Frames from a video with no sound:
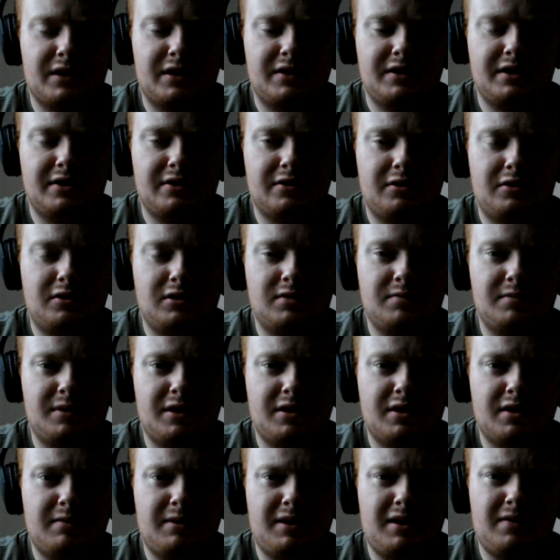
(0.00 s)
Nico
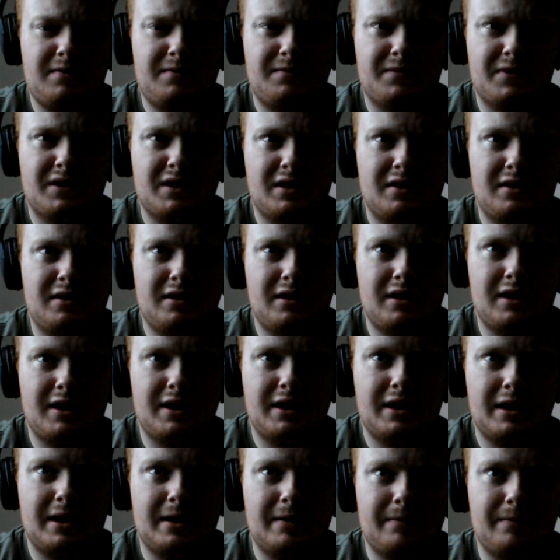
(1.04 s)
Hulkenberg a bit,
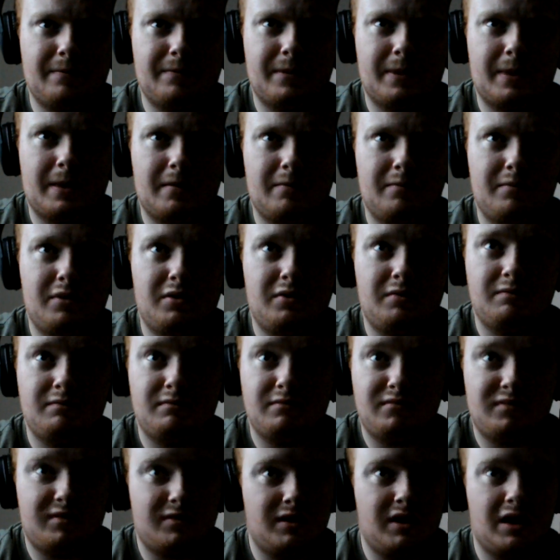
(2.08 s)
but
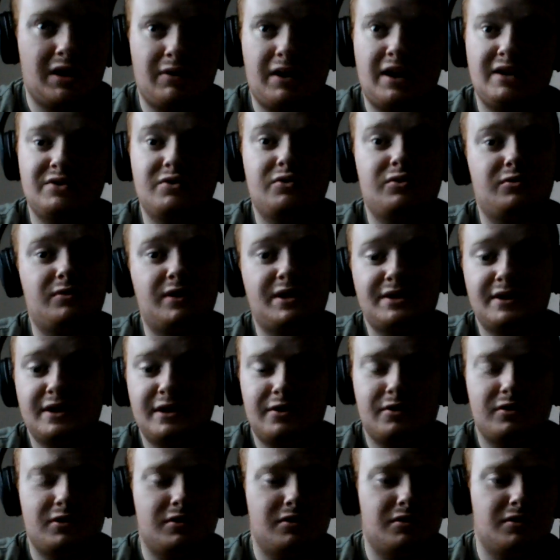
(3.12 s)
as always,
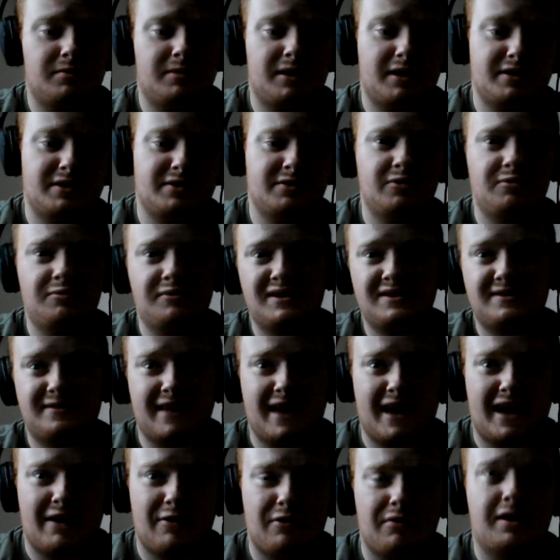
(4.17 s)
Nico Hulkenberg is always
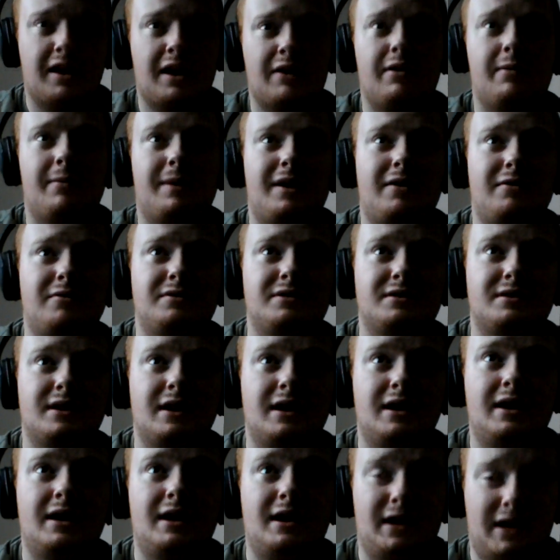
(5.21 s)
there or thereabouts.
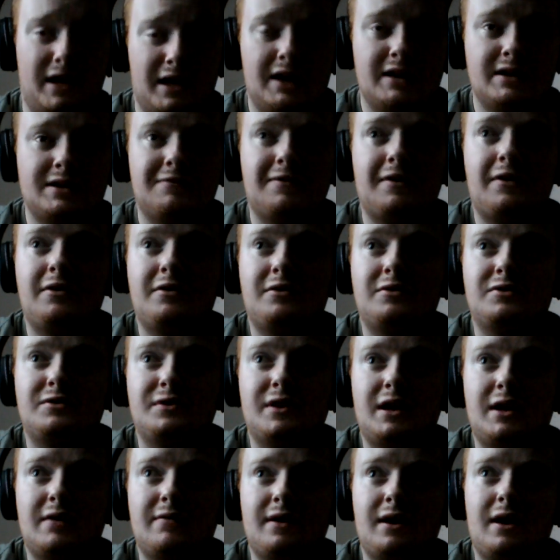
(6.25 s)
He is a very good
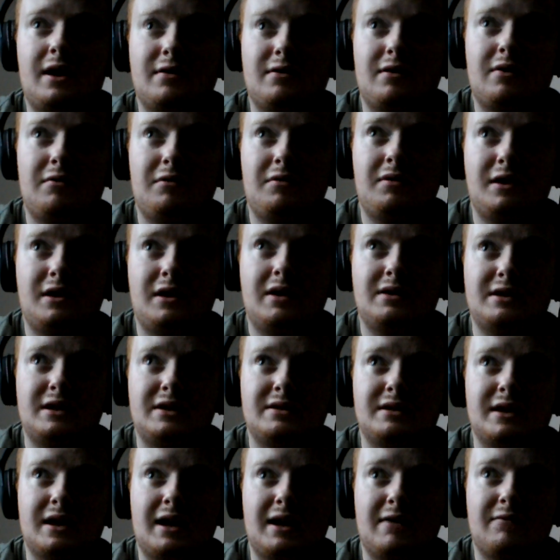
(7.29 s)
driver. I don't think he
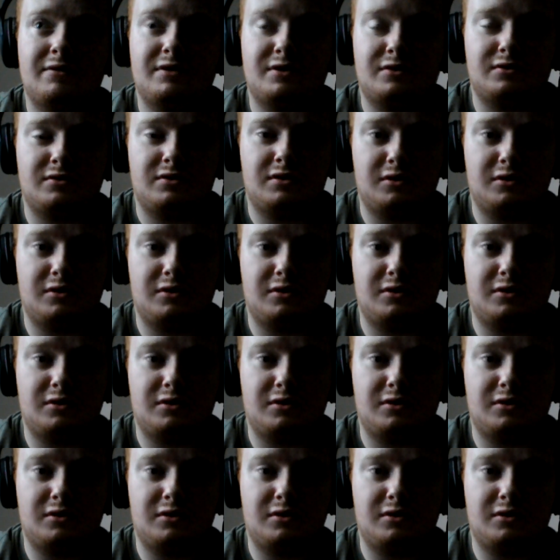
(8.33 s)
tends to have as